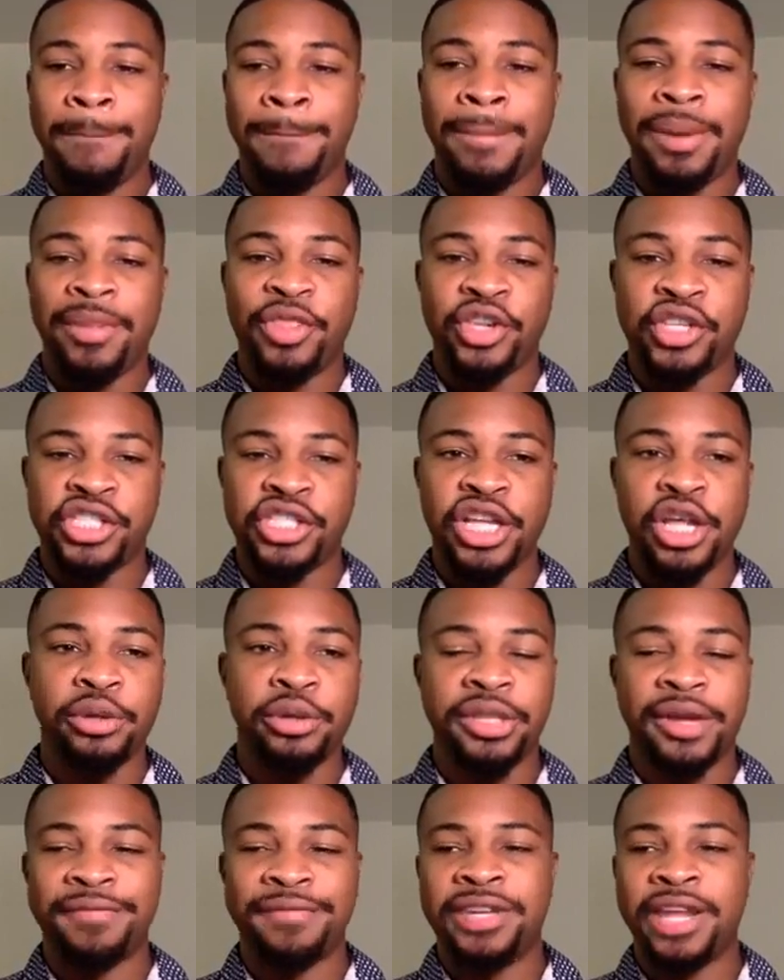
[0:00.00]
But the
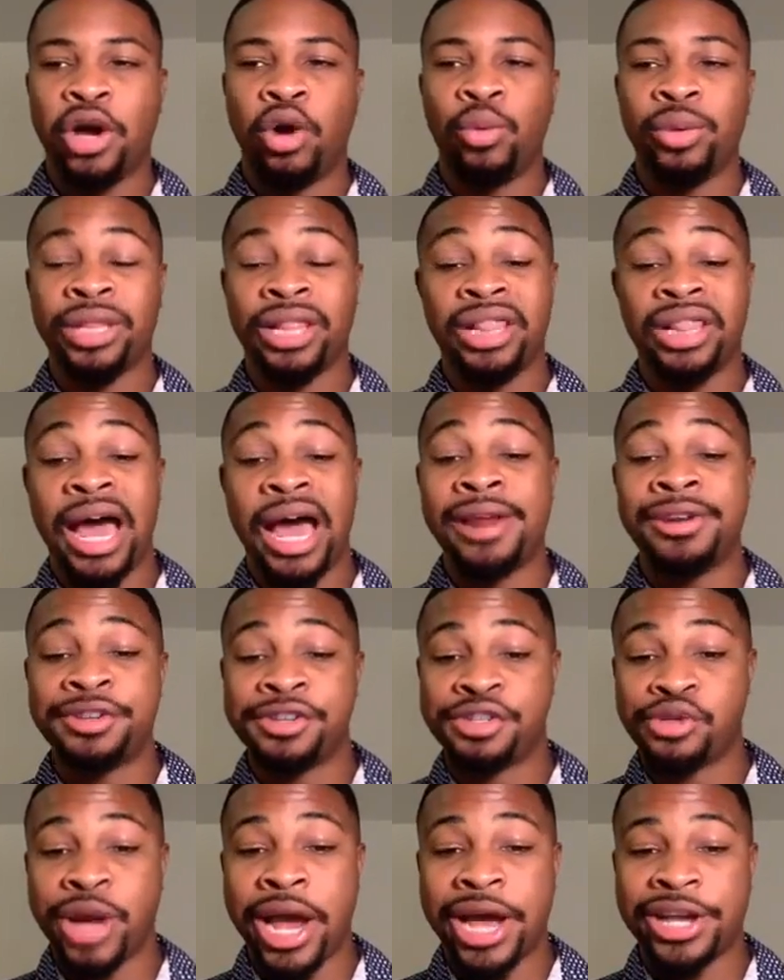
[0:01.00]
Steelers have dealt with a lot of
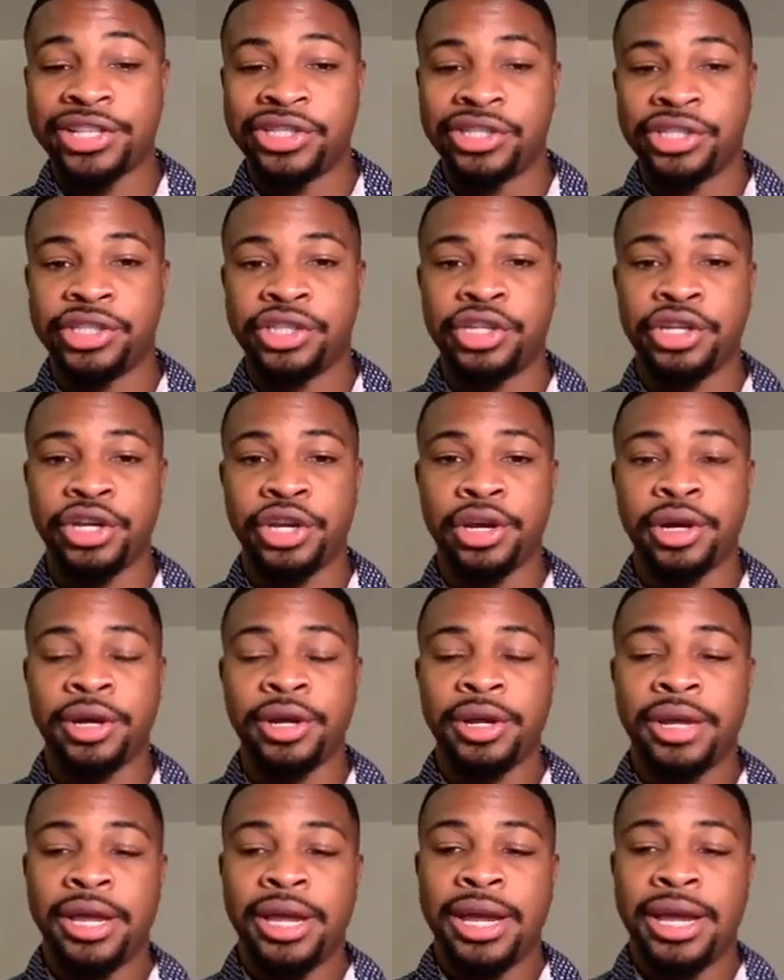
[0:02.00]
distractions this year,
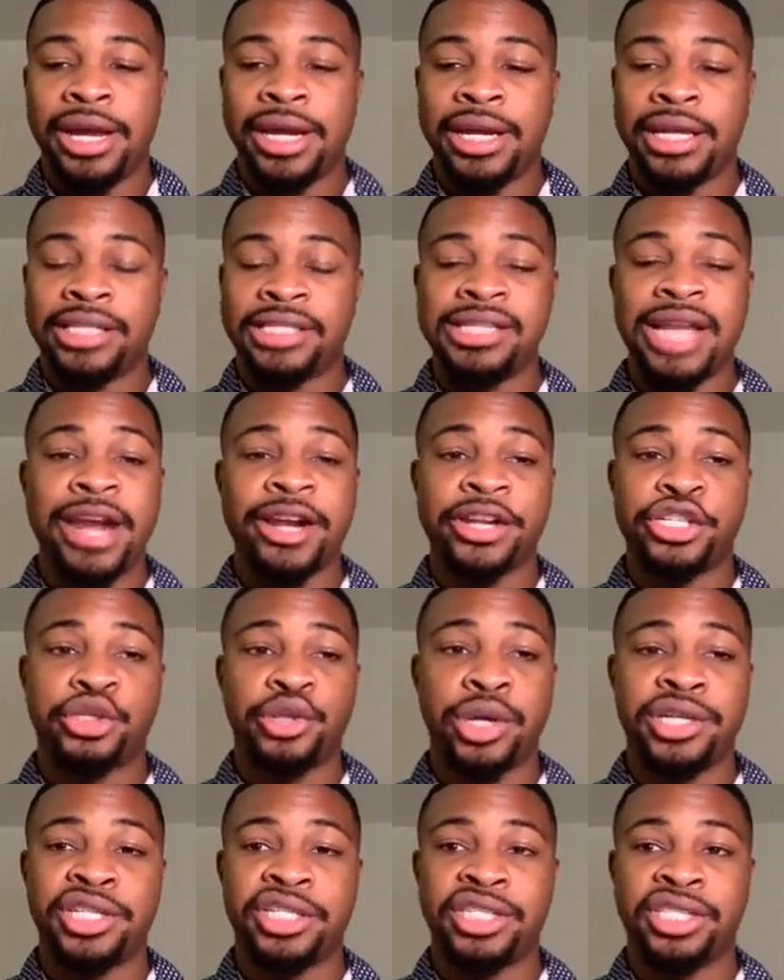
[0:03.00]
and it's not a
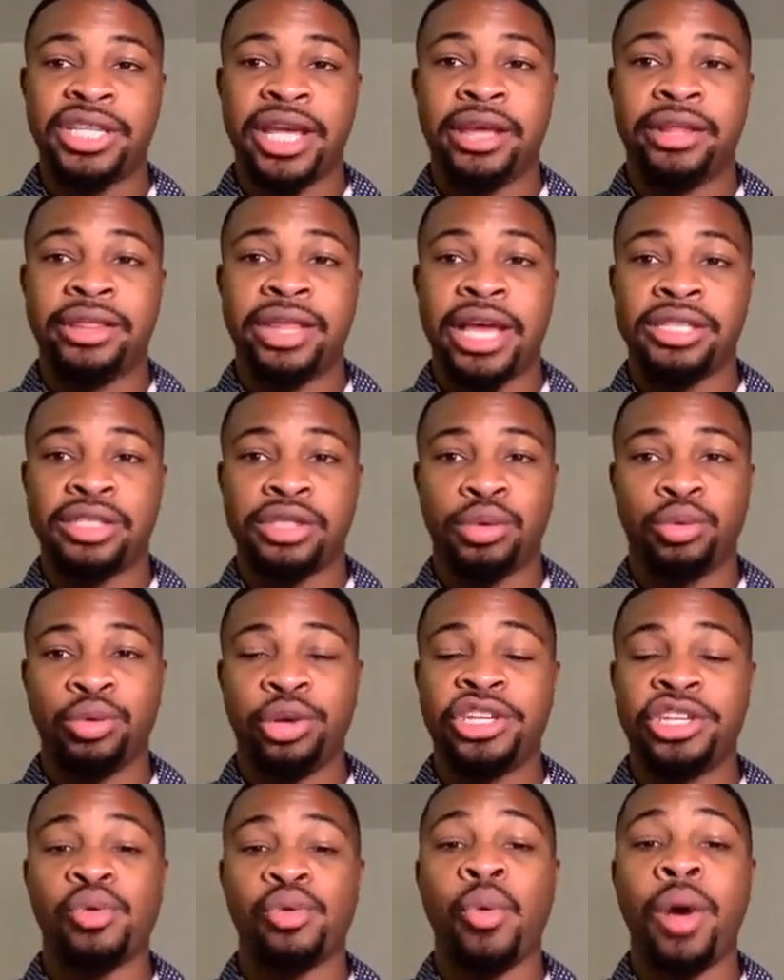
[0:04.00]
stretch to say that's the
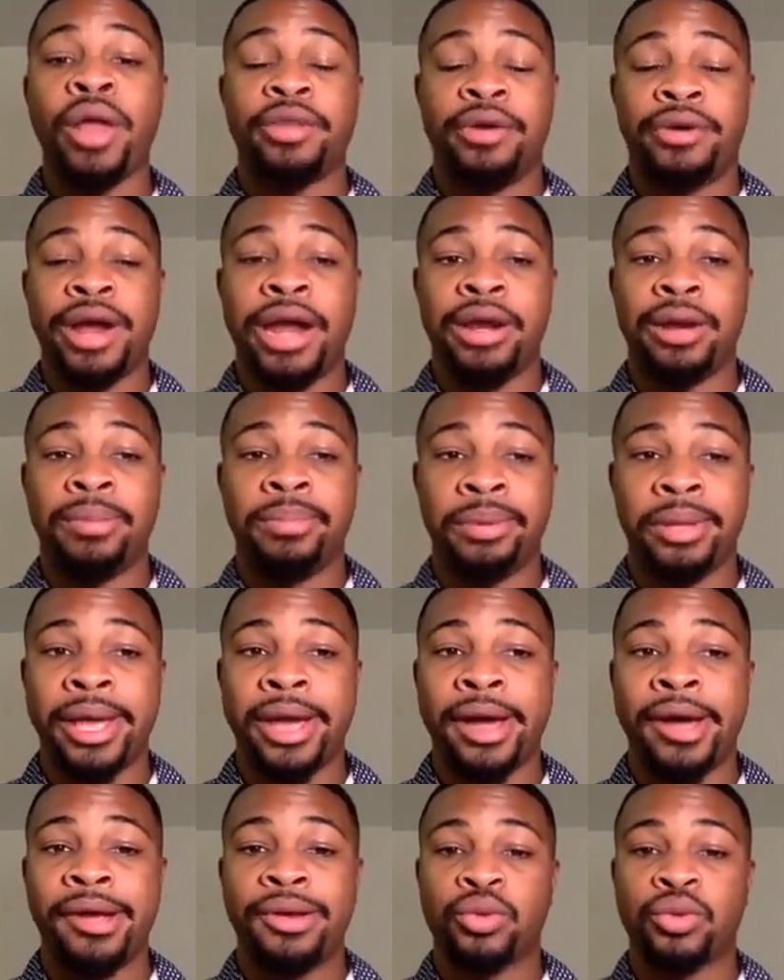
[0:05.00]
reason why they're not in the
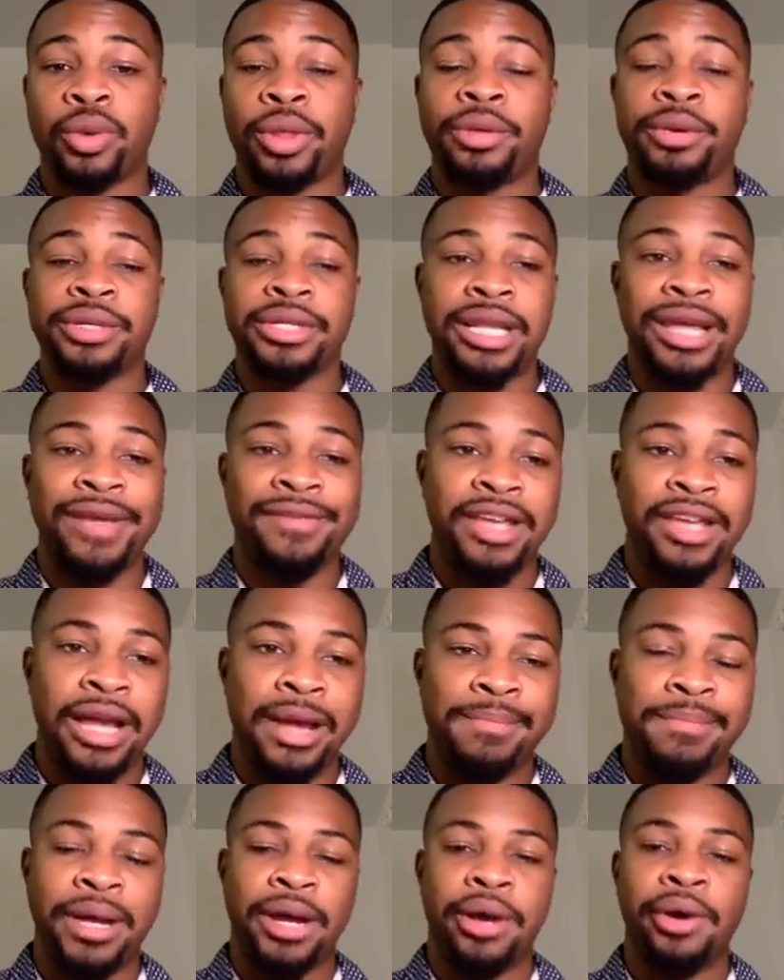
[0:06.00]
playoffs, whether it's
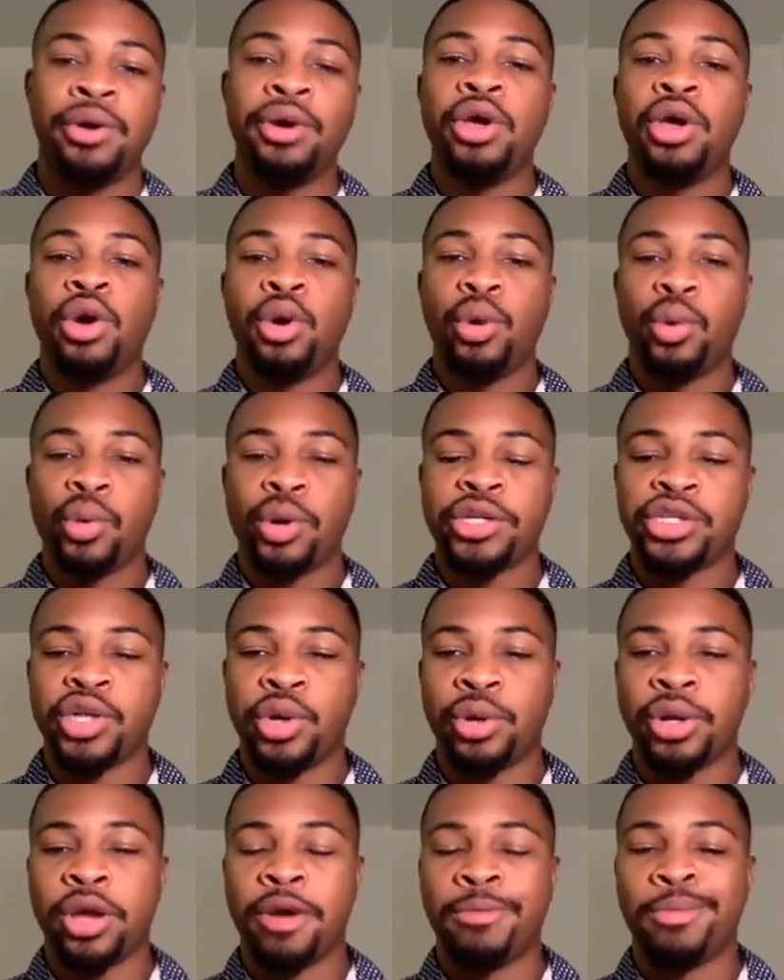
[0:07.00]
Le'Veon Bell or
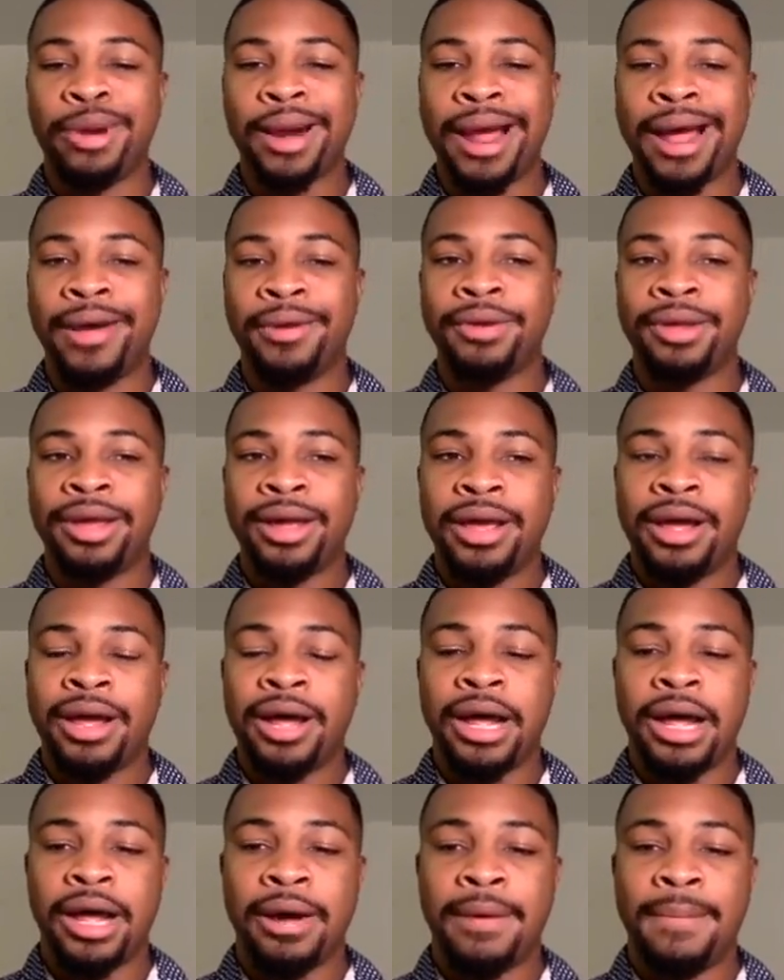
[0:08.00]
Antonio Brown.
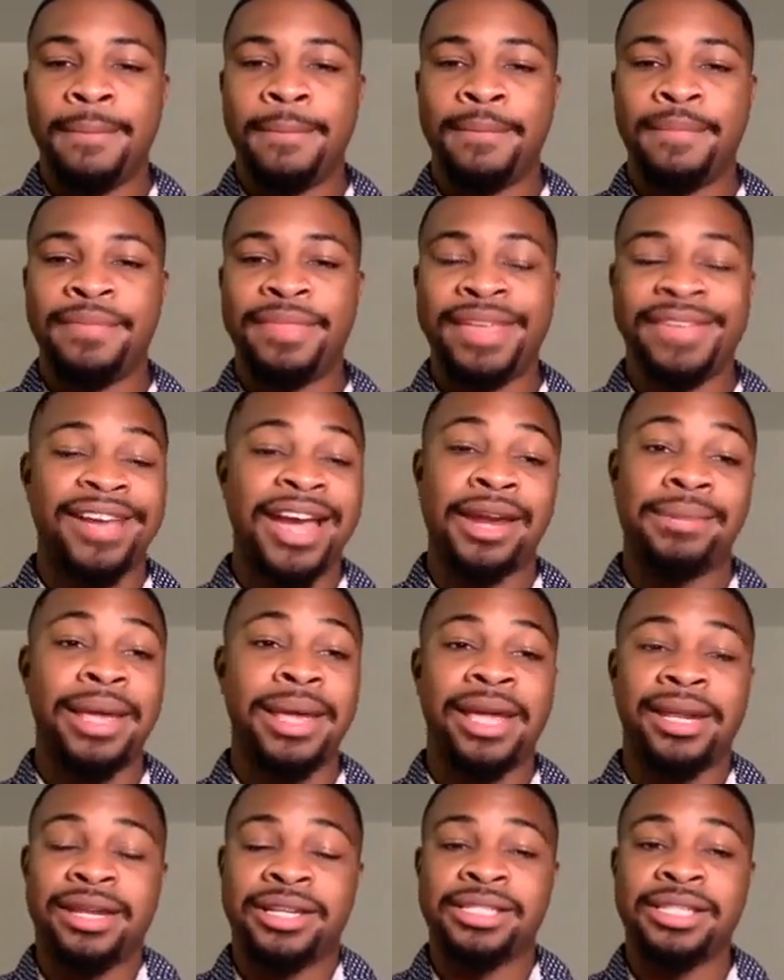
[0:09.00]
They've got to
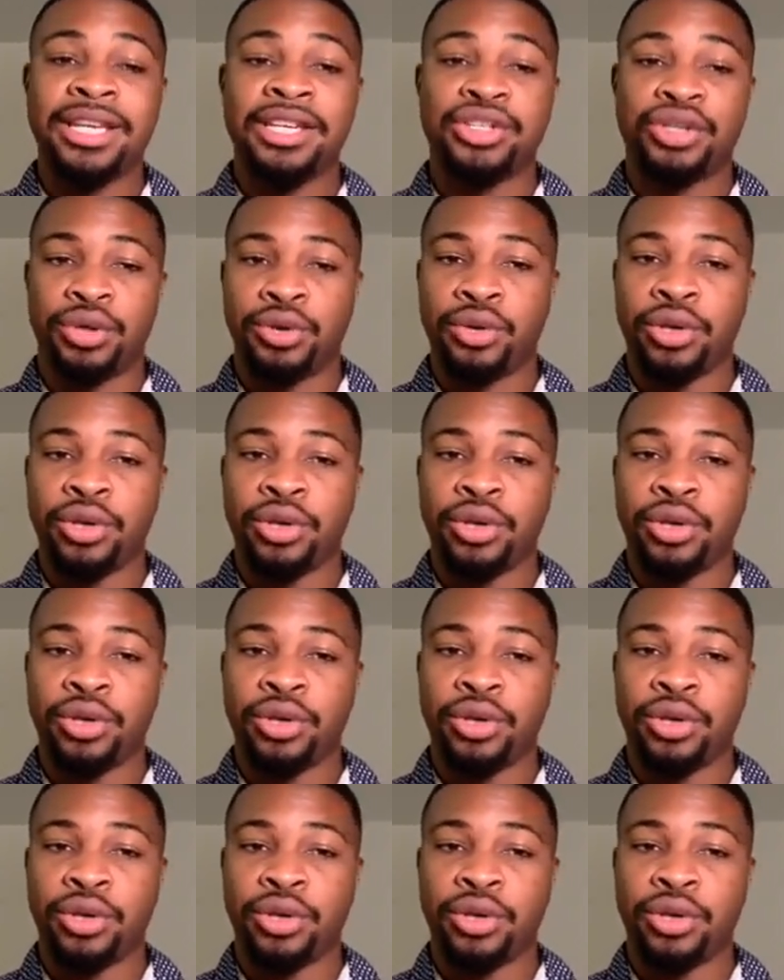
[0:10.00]
make a decision.